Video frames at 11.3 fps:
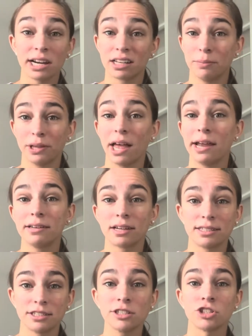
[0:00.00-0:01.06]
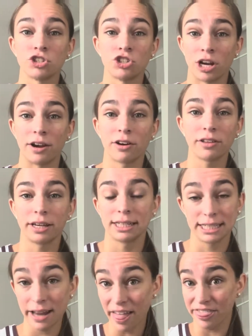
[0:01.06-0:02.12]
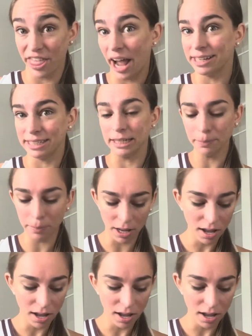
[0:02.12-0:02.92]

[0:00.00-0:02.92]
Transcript: to complain because this is a chair. Like, it's not that deep,